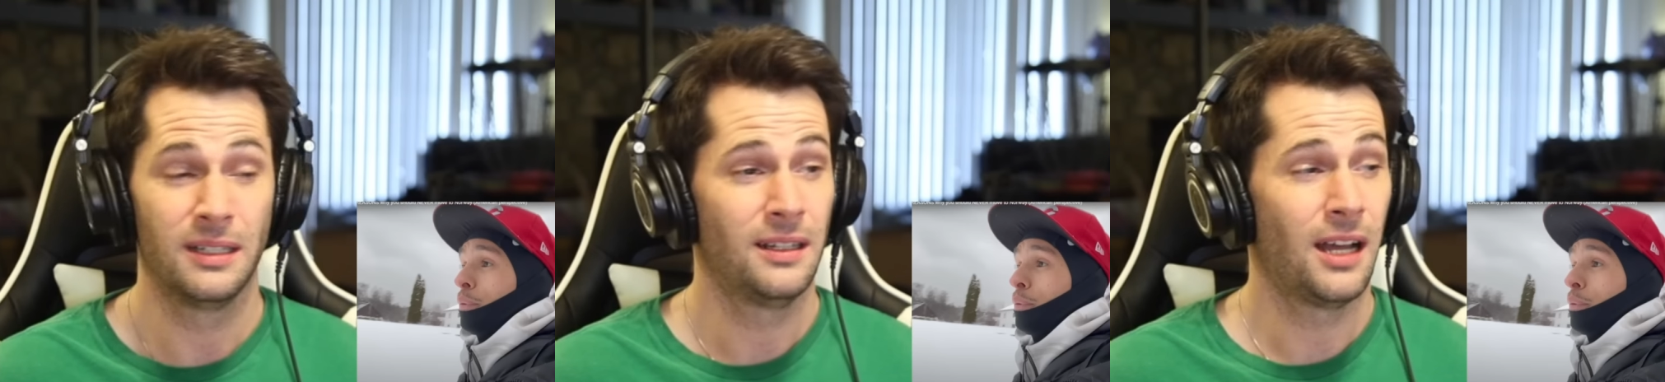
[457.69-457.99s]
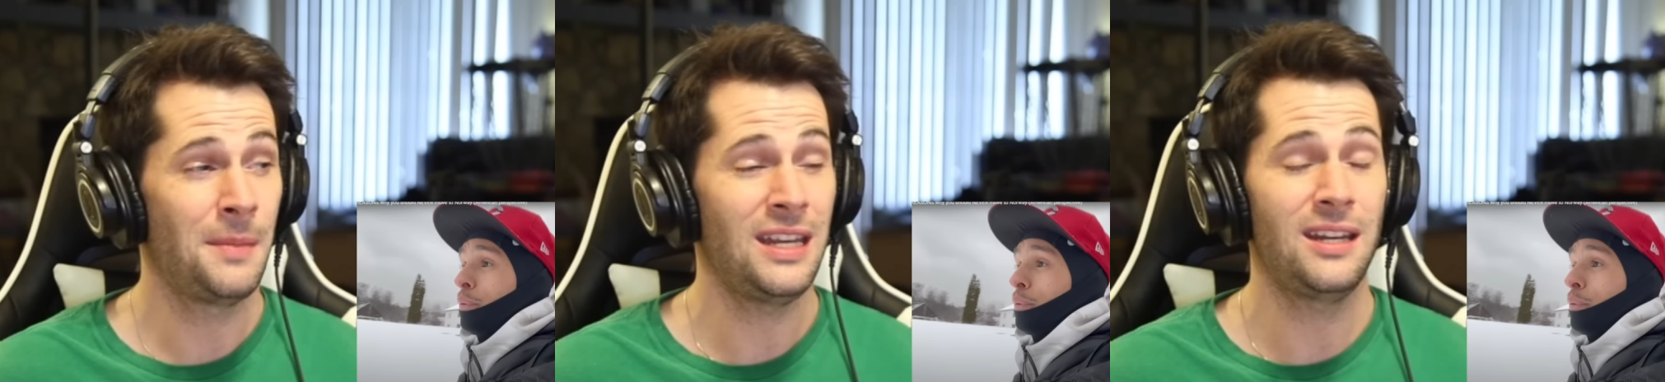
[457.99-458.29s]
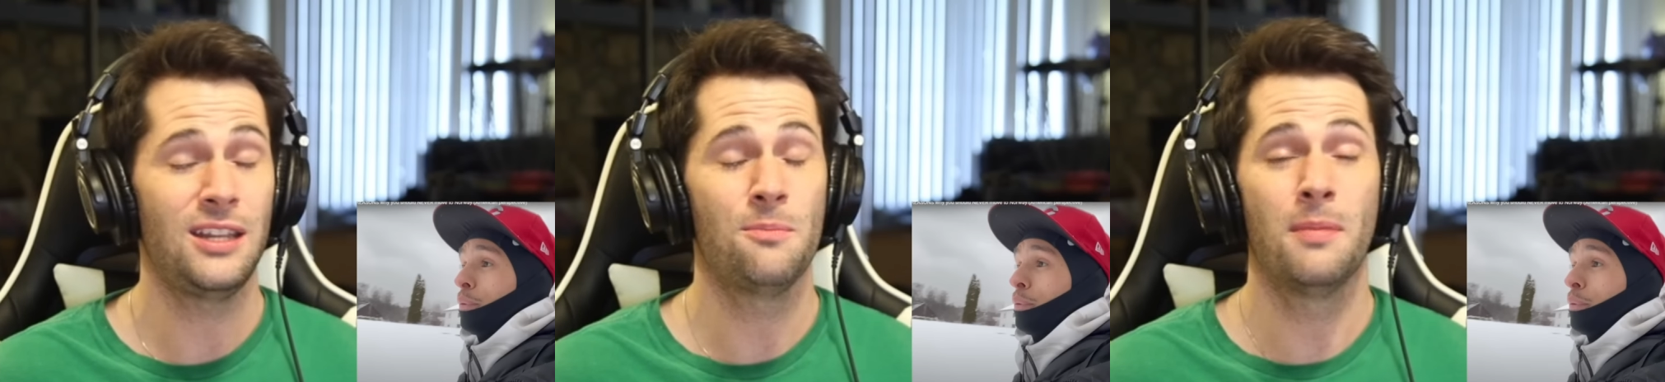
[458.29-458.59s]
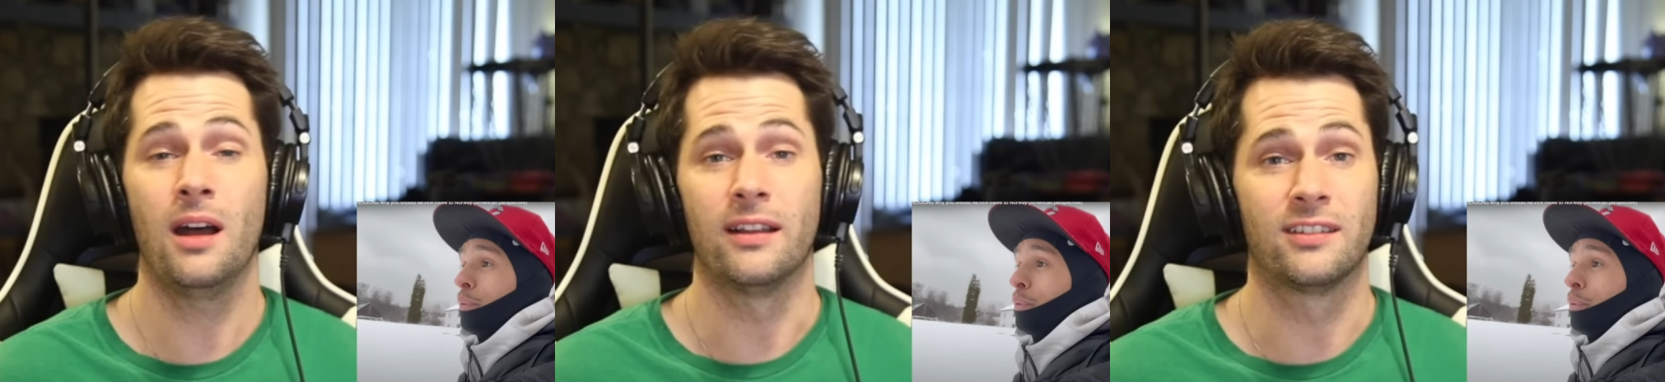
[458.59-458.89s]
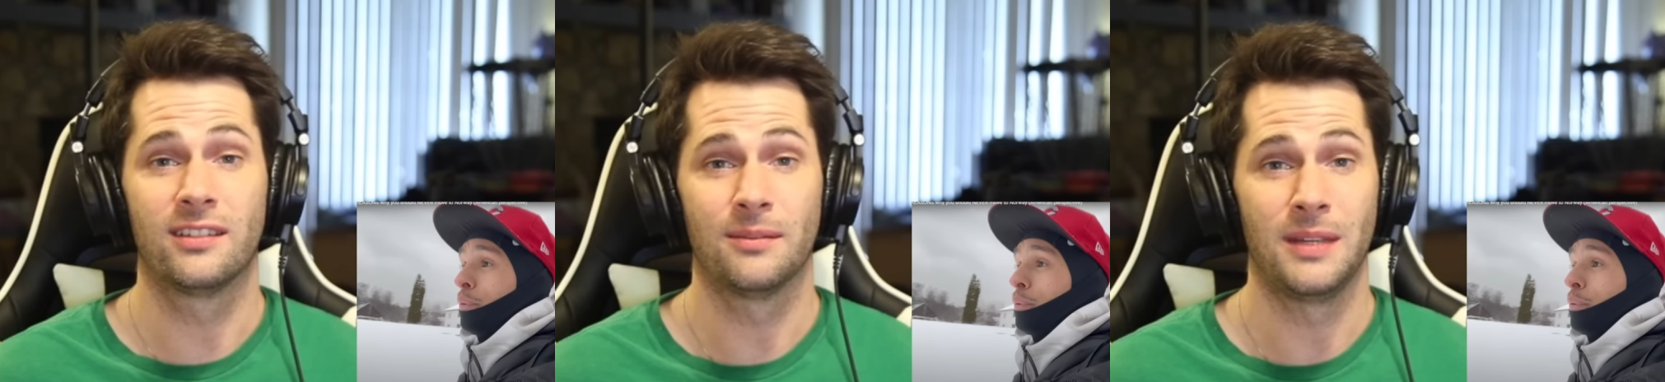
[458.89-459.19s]
Speaker 1: I mean, you
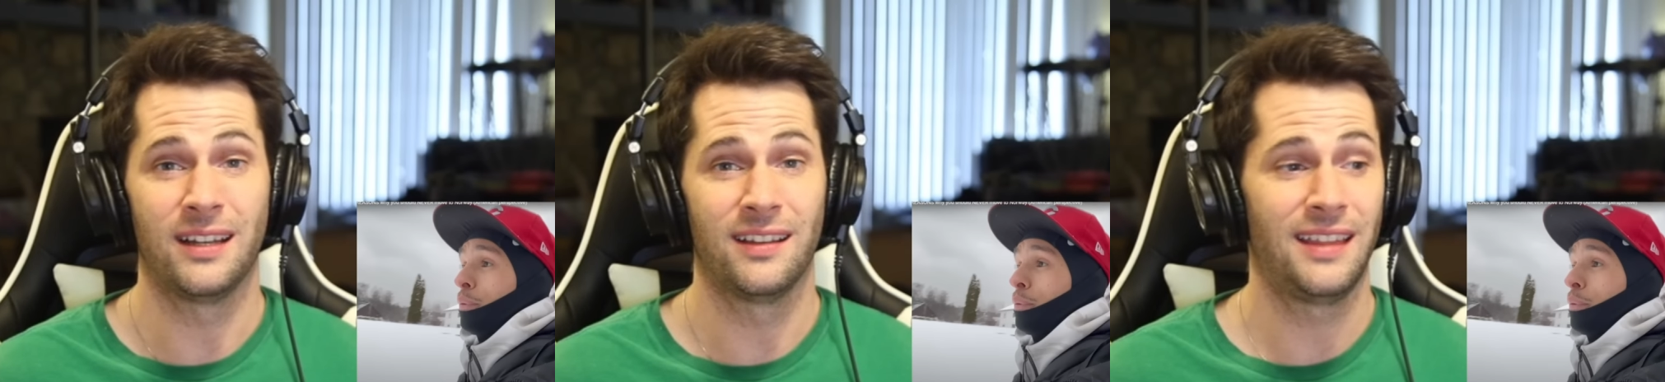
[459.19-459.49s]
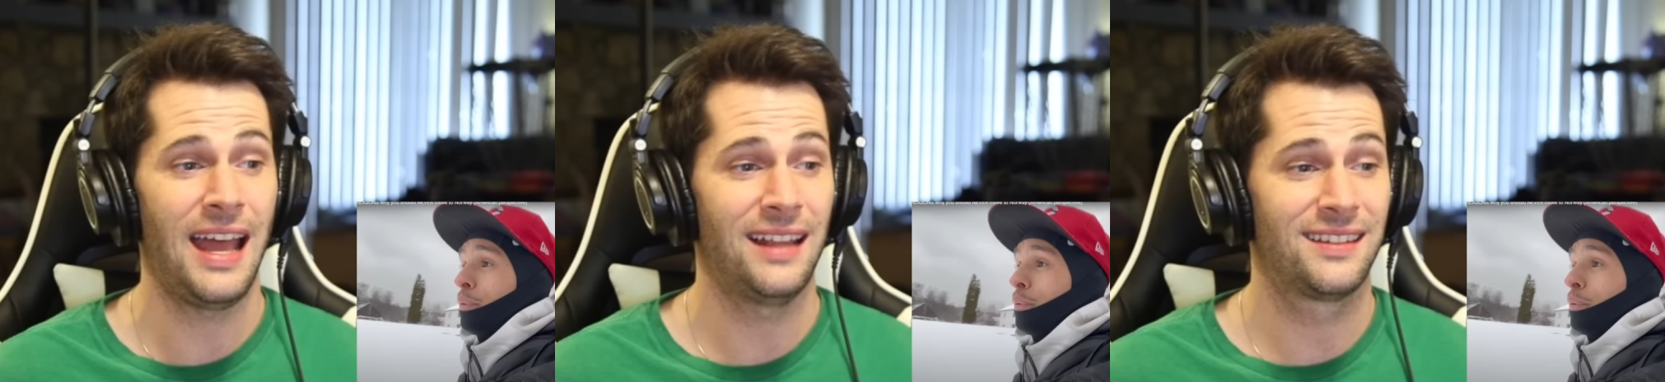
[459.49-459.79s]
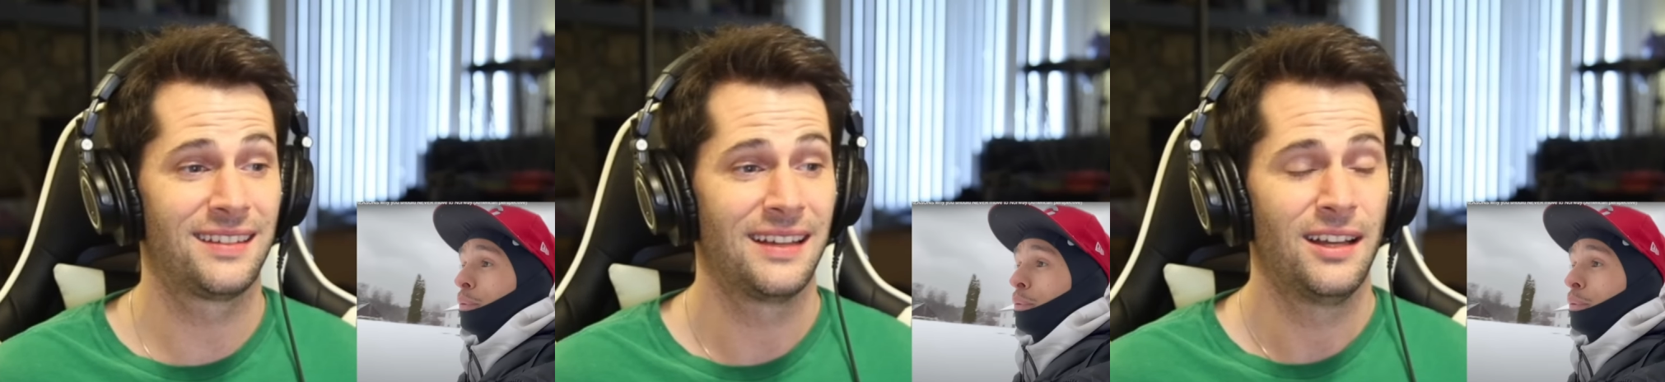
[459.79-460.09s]
must, because that's